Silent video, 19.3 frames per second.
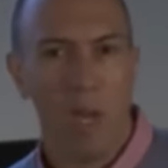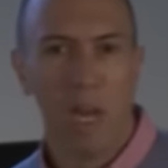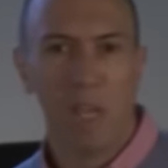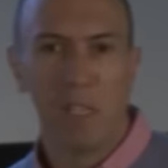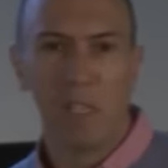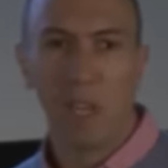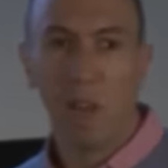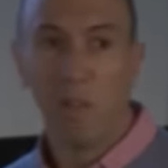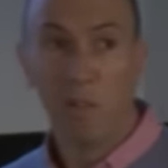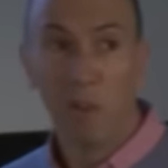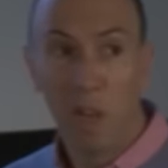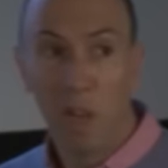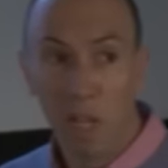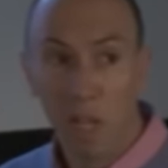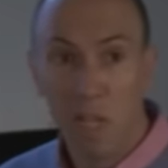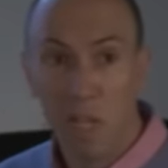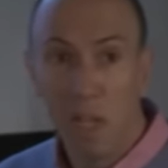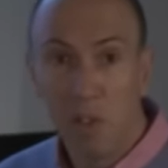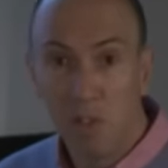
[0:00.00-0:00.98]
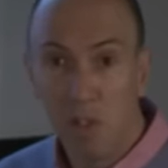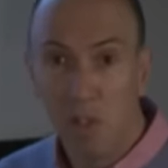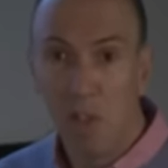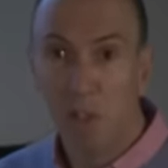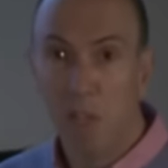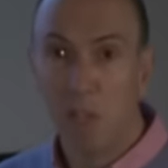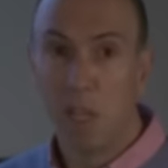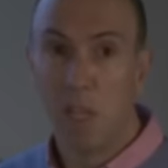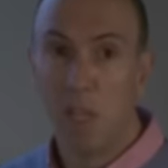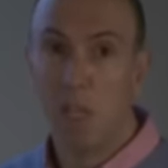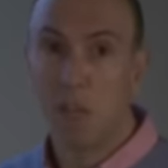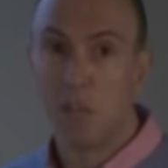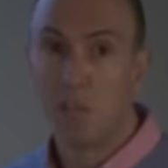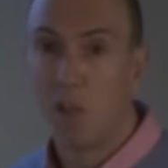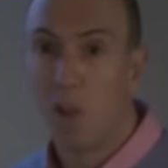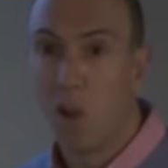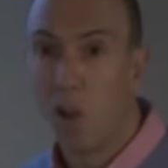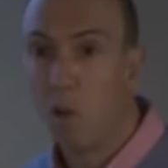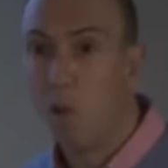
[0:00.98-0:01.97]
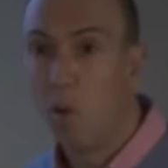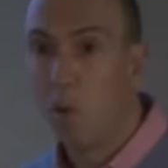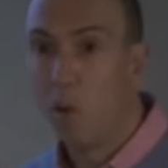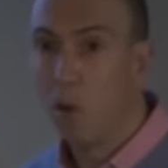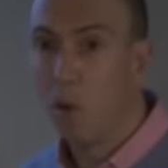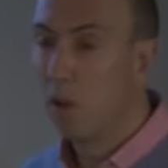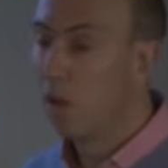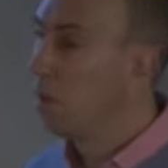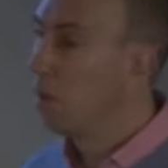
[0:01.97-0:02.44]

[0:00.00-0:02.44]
asked every clinician in this cohort